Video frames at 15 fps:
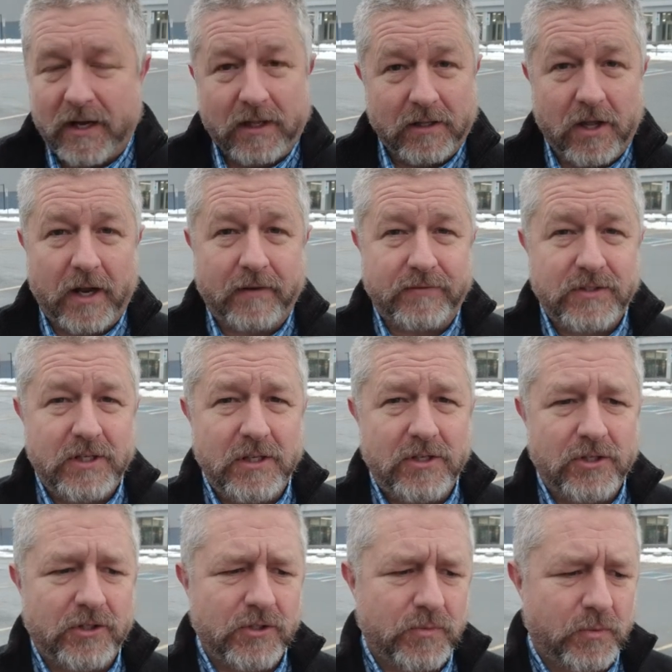A lot of
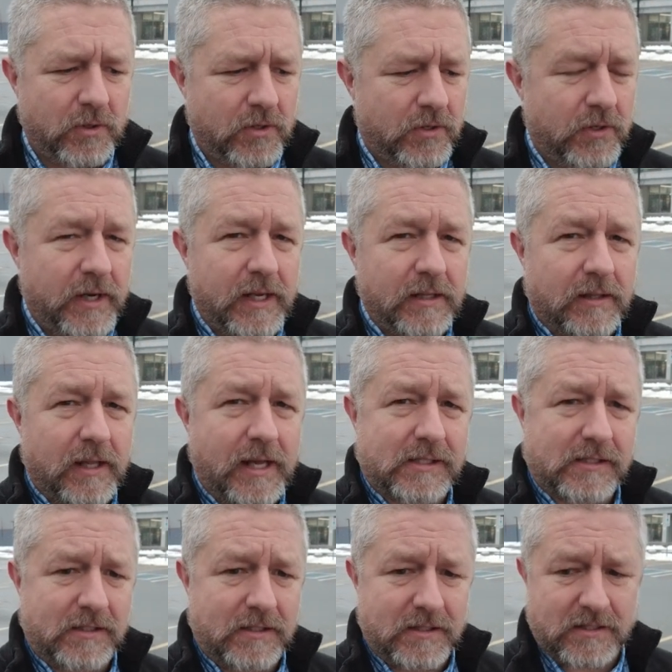teachers will create
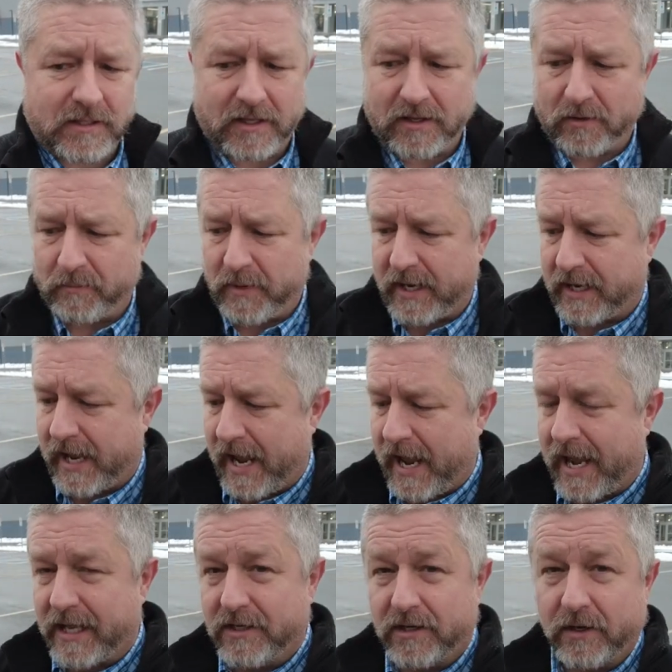lessons and they'll make
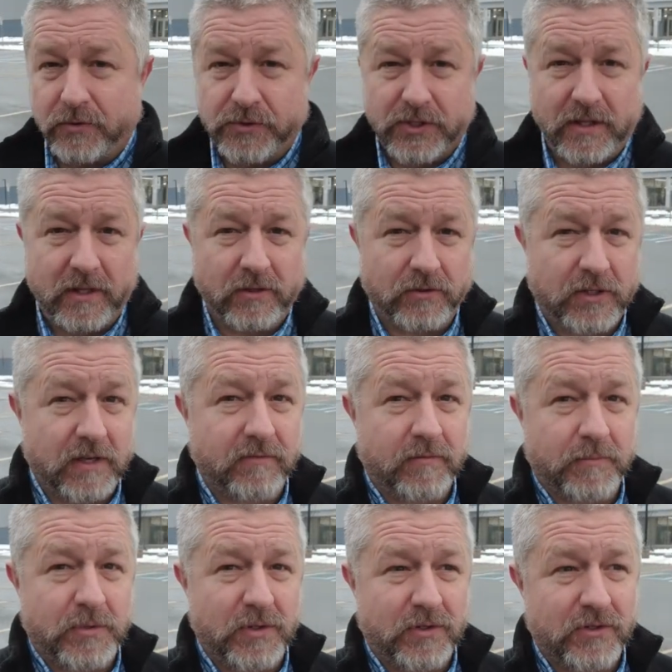handouts and they'll give
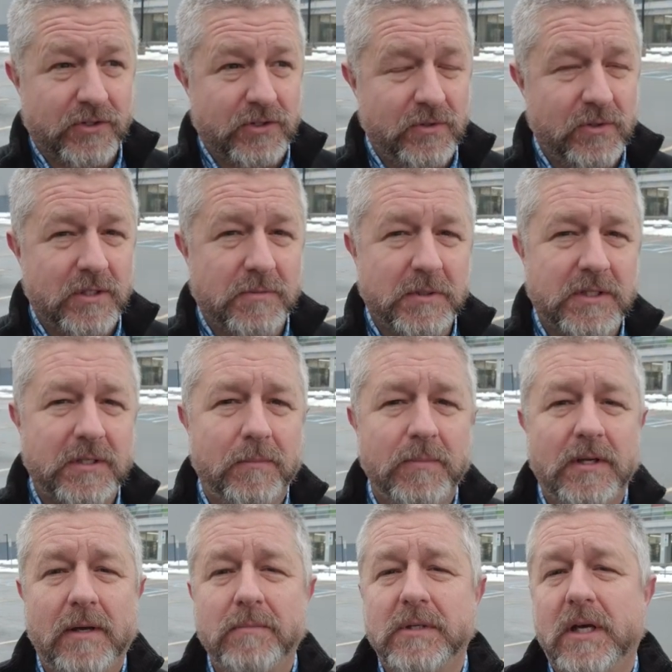them to their students, but
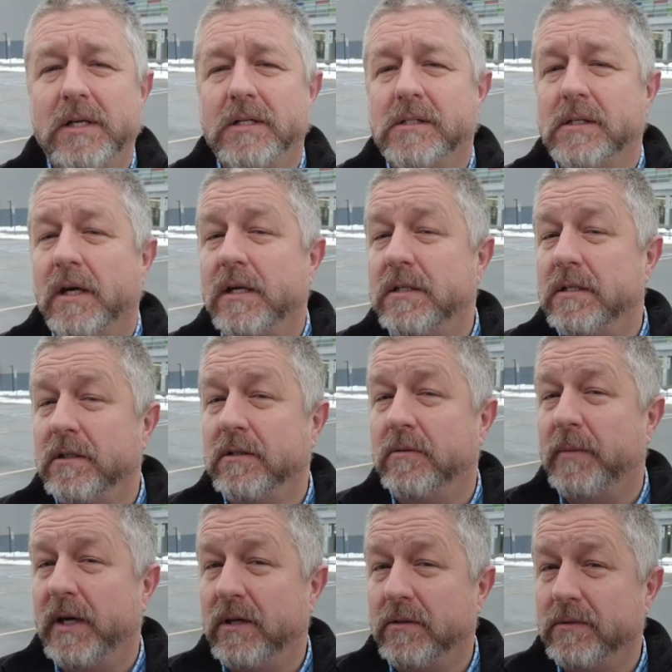sometimes I decide to
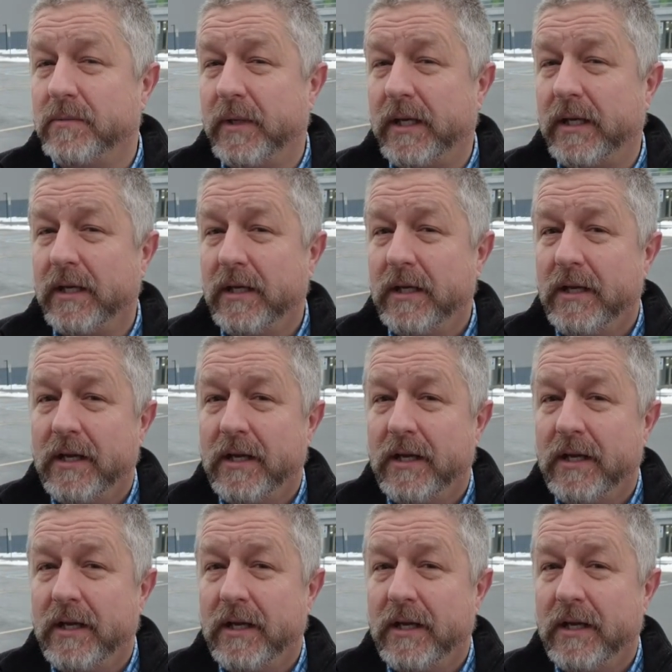go my own way.